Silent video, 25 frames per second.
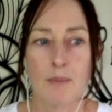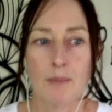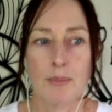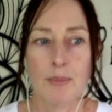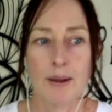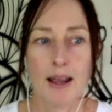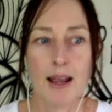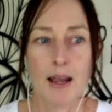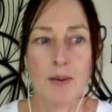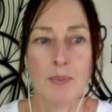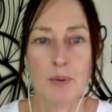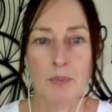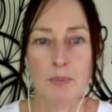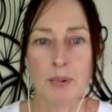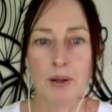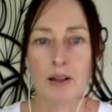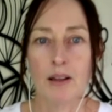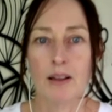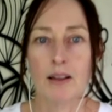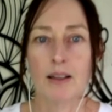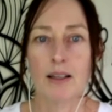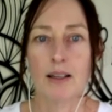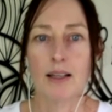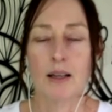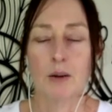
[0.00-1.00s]

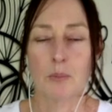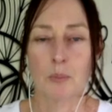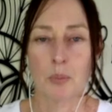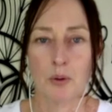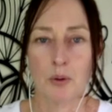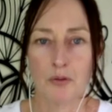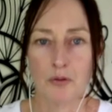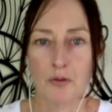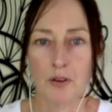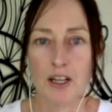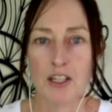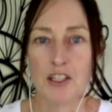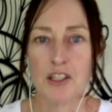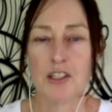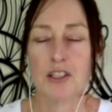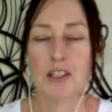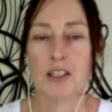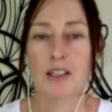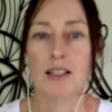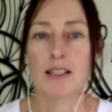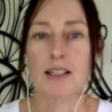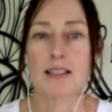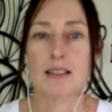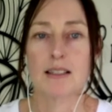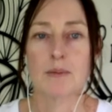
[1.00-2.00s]
capability and
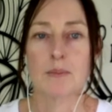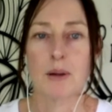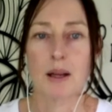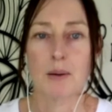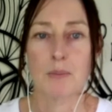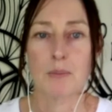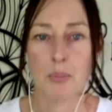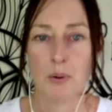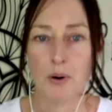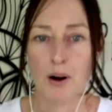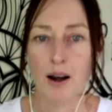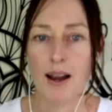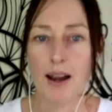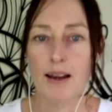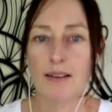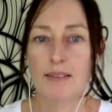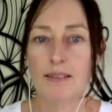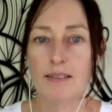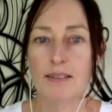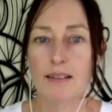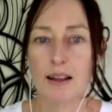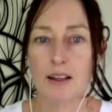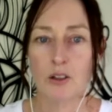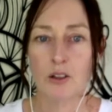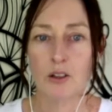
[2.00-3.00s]
professionalism and brand
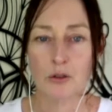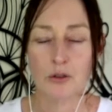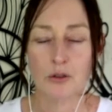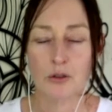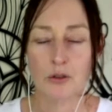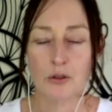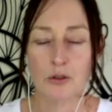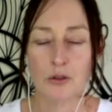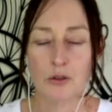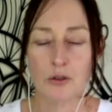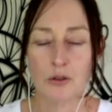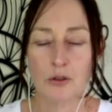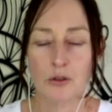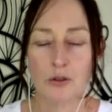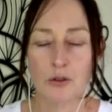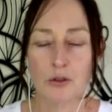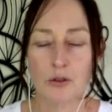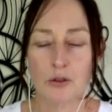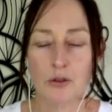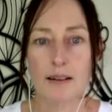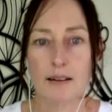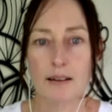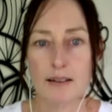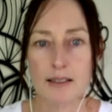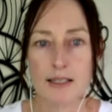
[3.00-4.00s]
that you're trying
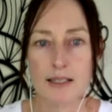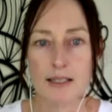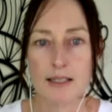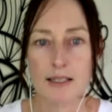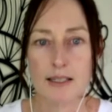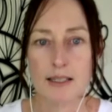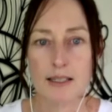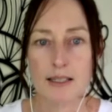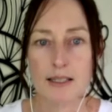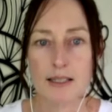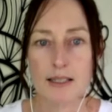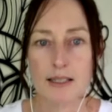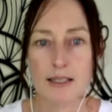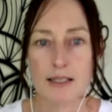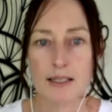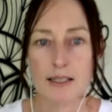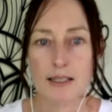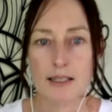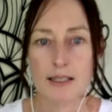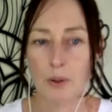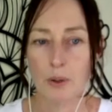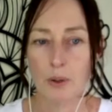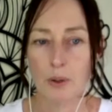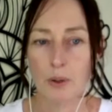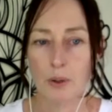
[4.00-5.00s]
and are spending time
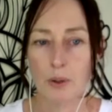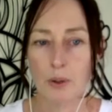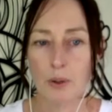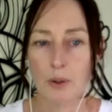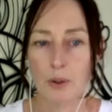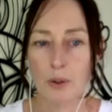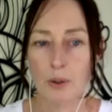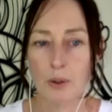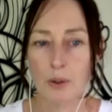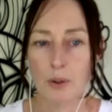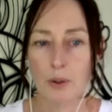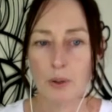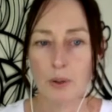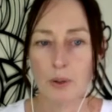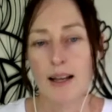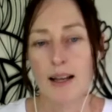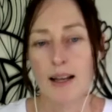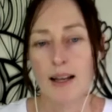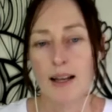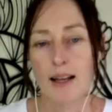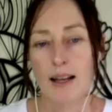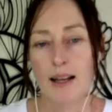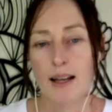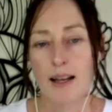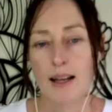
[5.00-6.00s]
building.
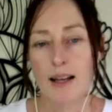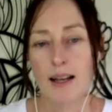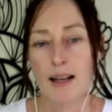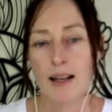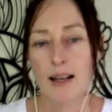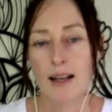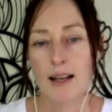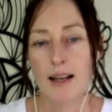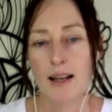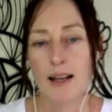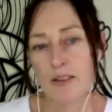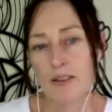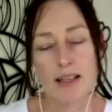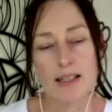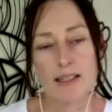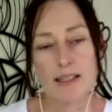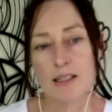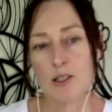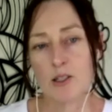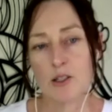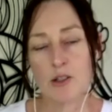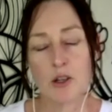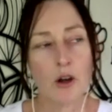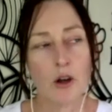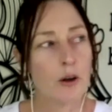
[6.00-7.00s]
And then there's
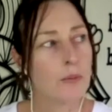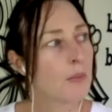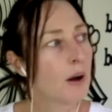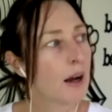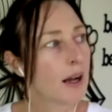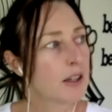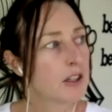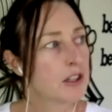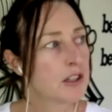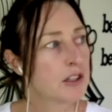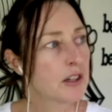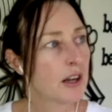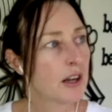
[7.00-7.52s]
so much,